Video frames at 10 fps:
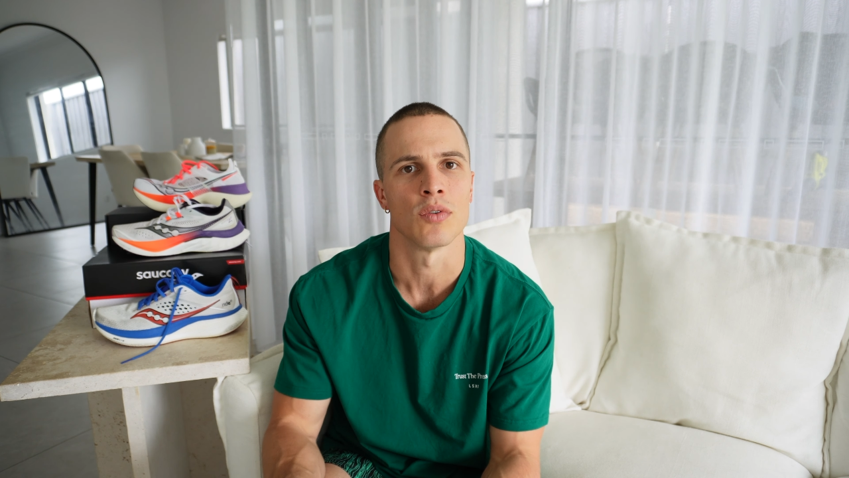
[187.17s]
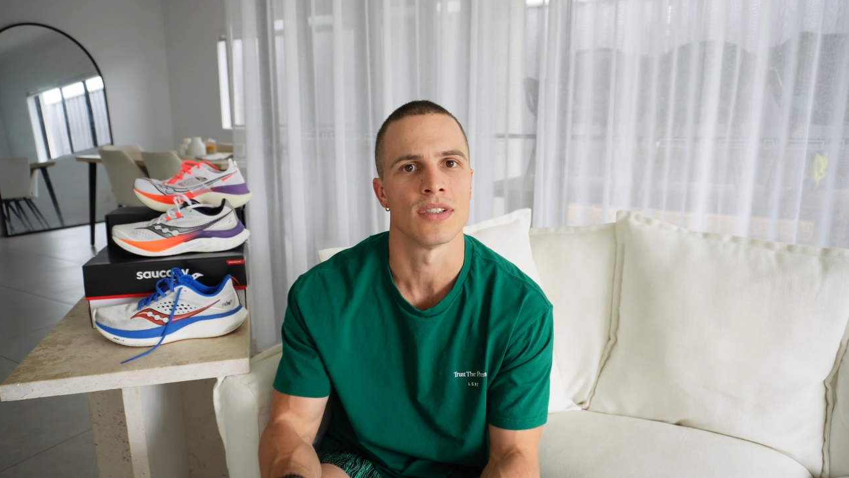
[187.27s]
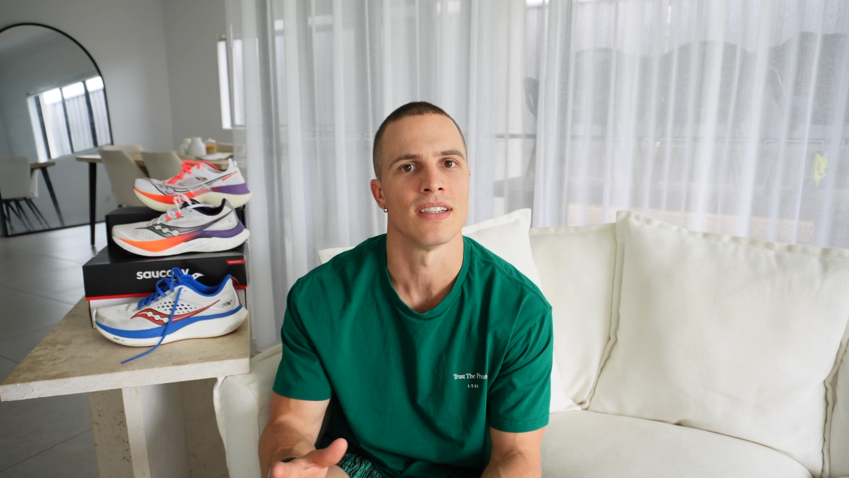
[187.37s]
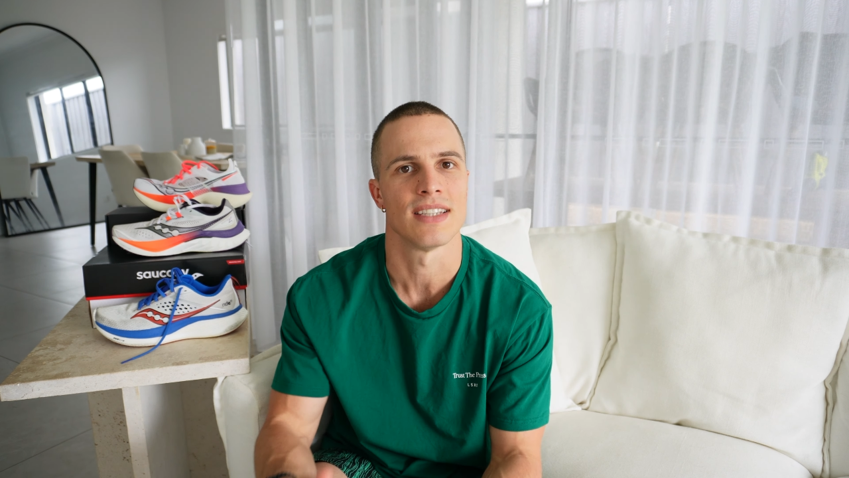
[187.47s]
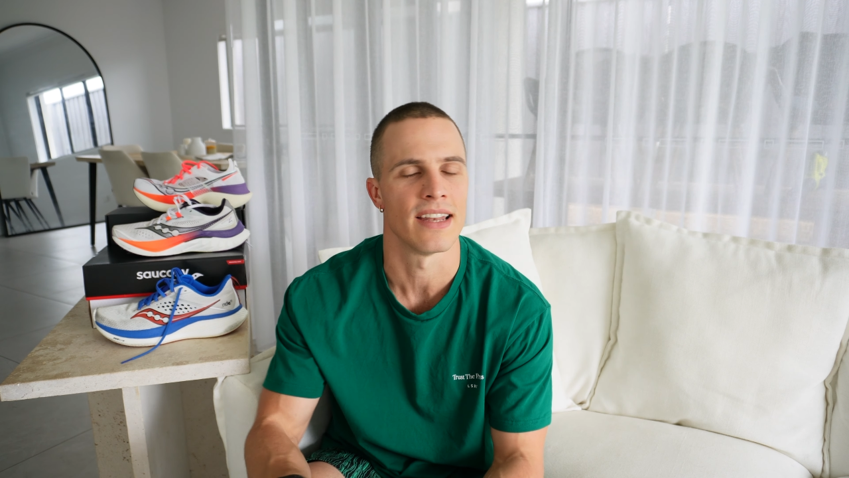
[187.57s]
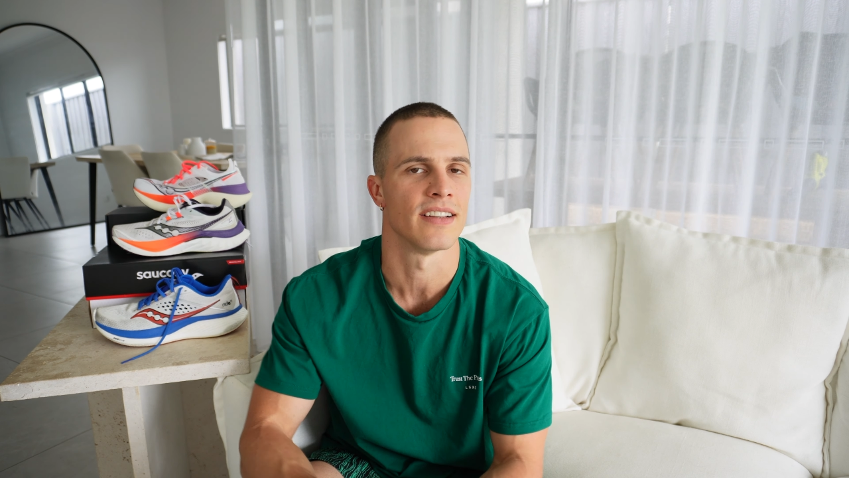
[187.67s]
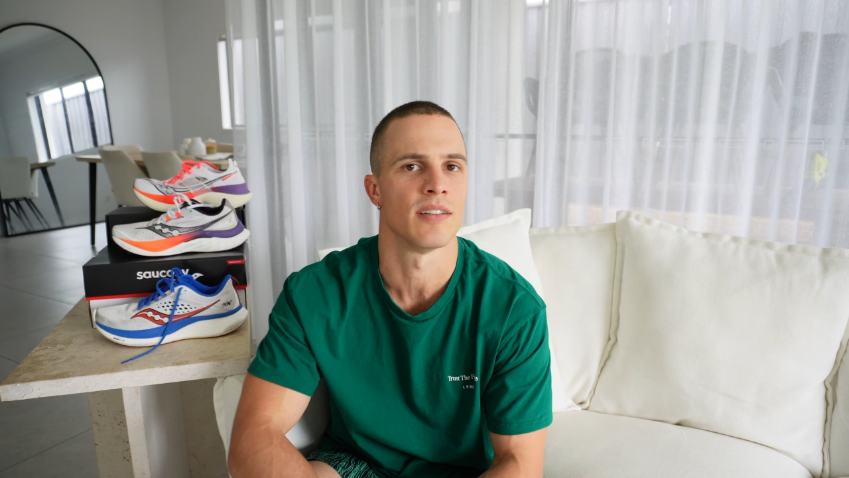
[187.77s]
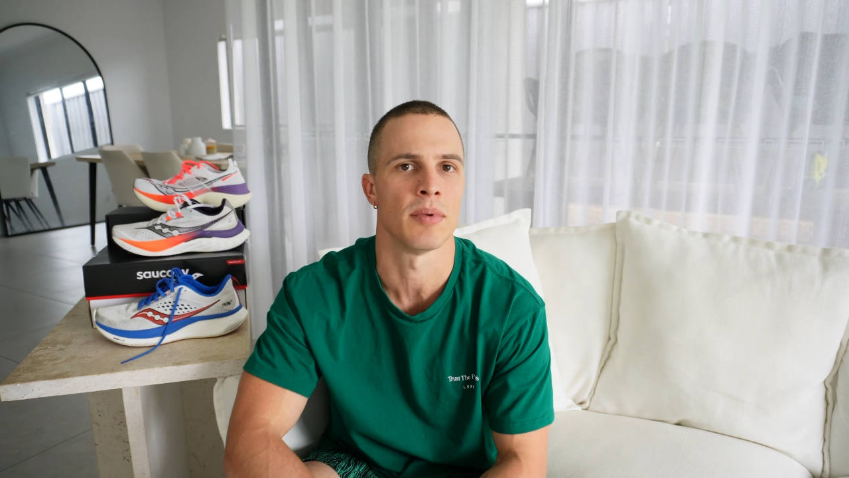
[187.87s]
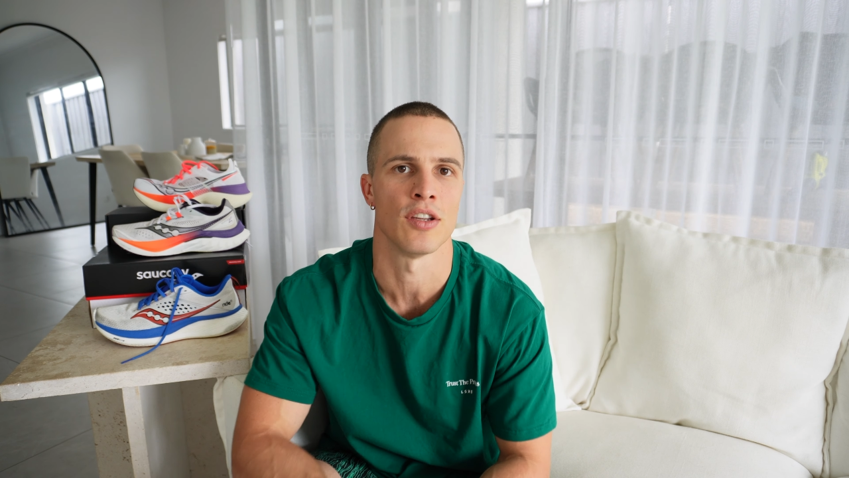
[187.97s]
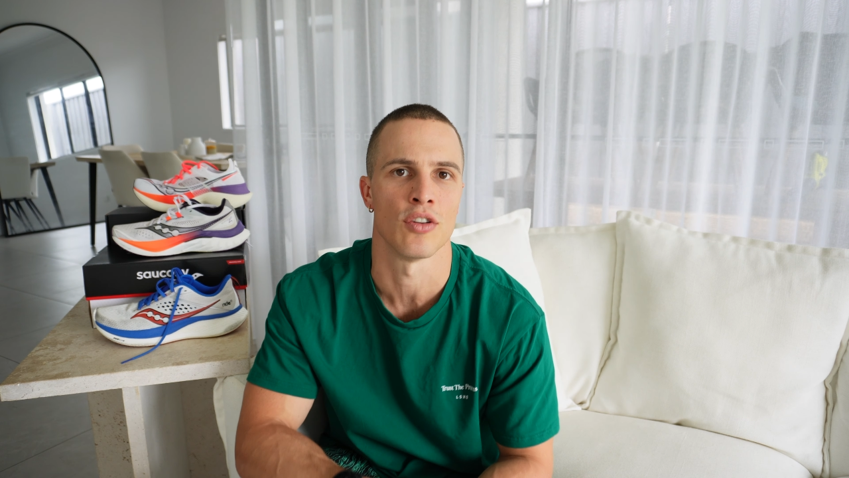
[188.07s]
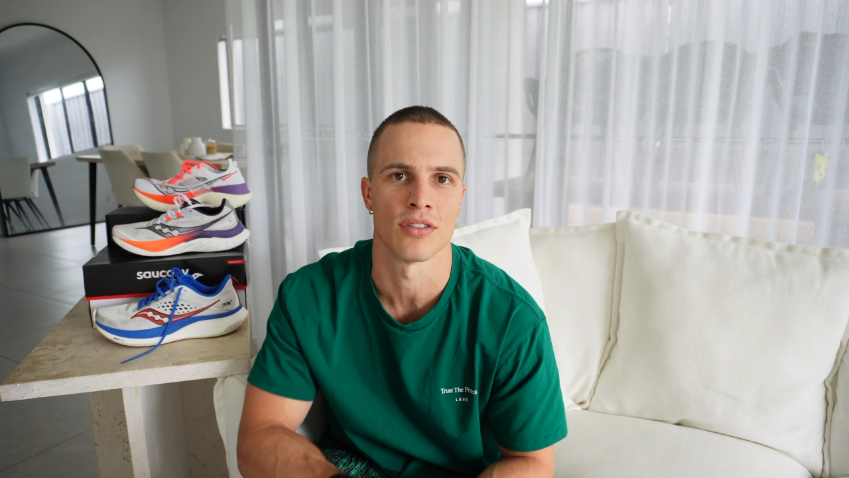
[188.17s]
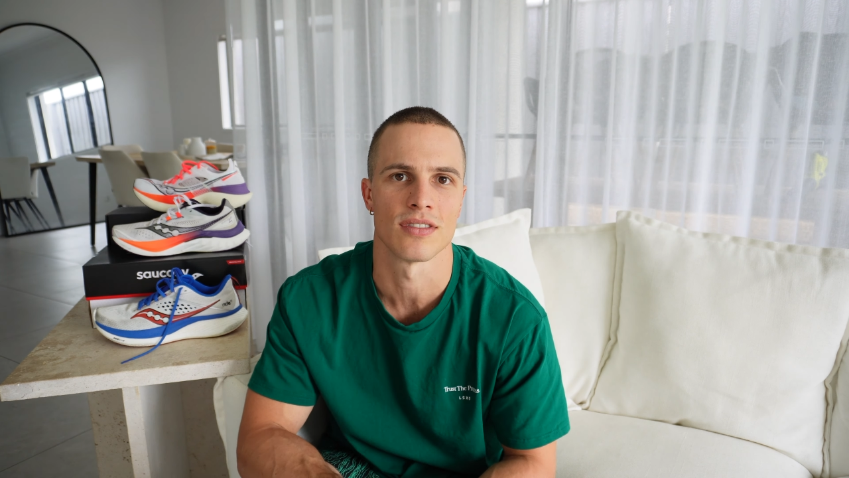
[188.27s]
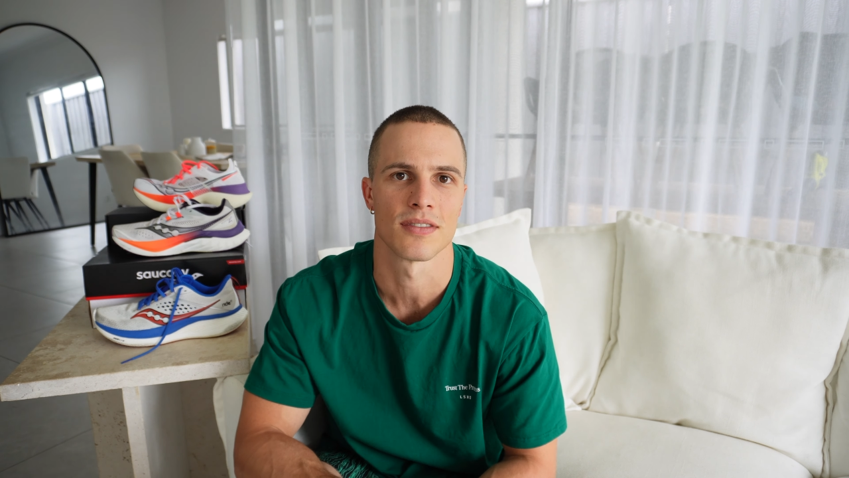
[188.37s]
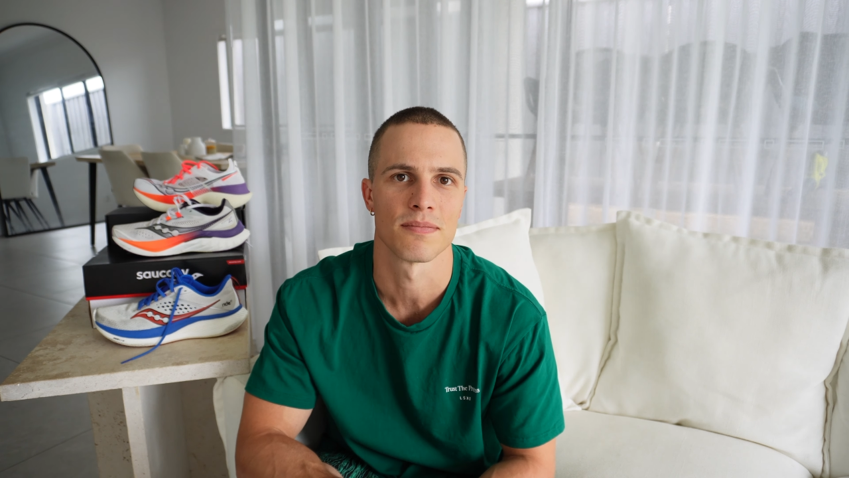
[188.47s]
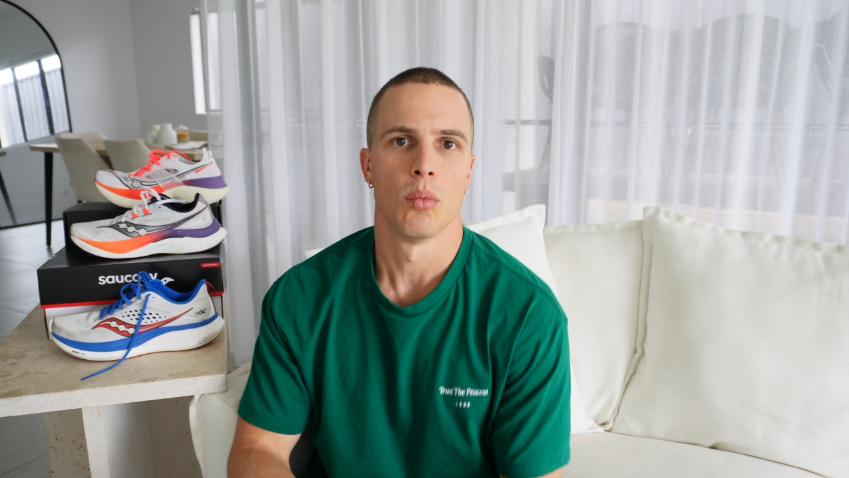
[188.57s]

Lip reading: was intended to be used.